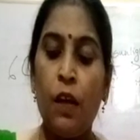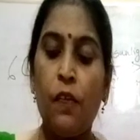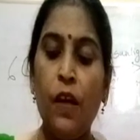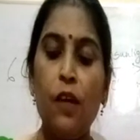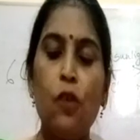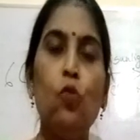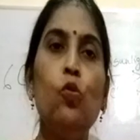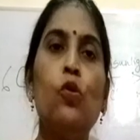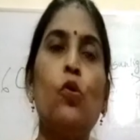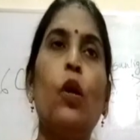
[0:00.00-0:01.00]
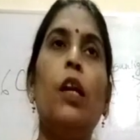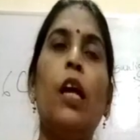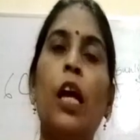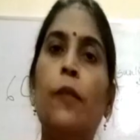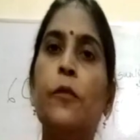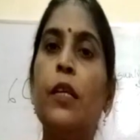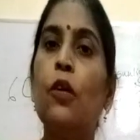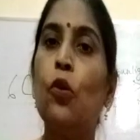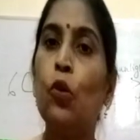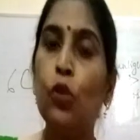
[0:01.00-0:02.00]
Then loose soil helps the
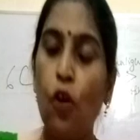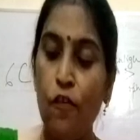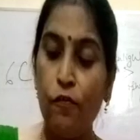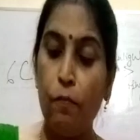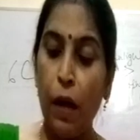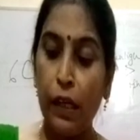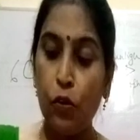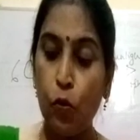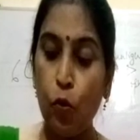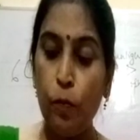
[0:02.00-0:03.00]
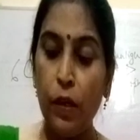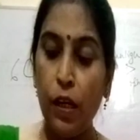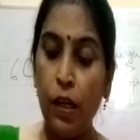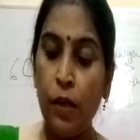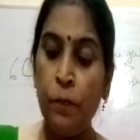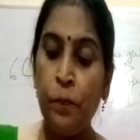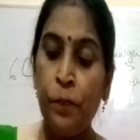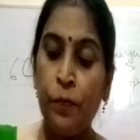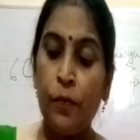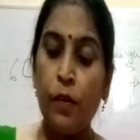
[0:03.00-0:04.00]
growth of microbial
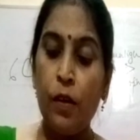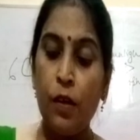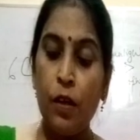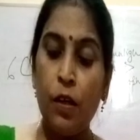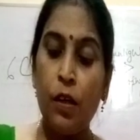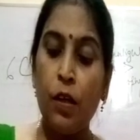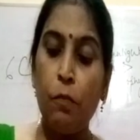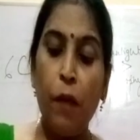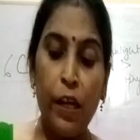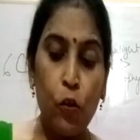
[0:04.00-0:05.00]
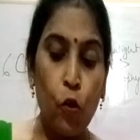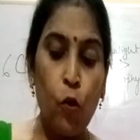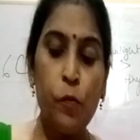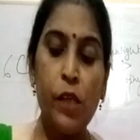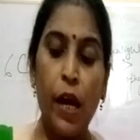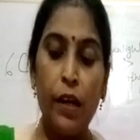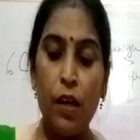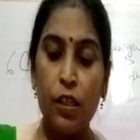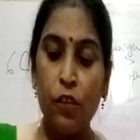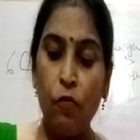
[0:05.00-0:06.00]
microbes and
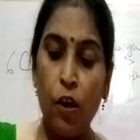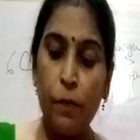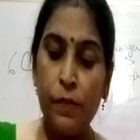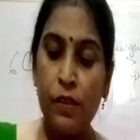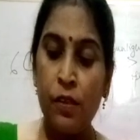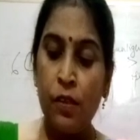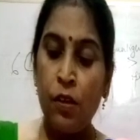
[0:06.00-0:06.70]
earthworms.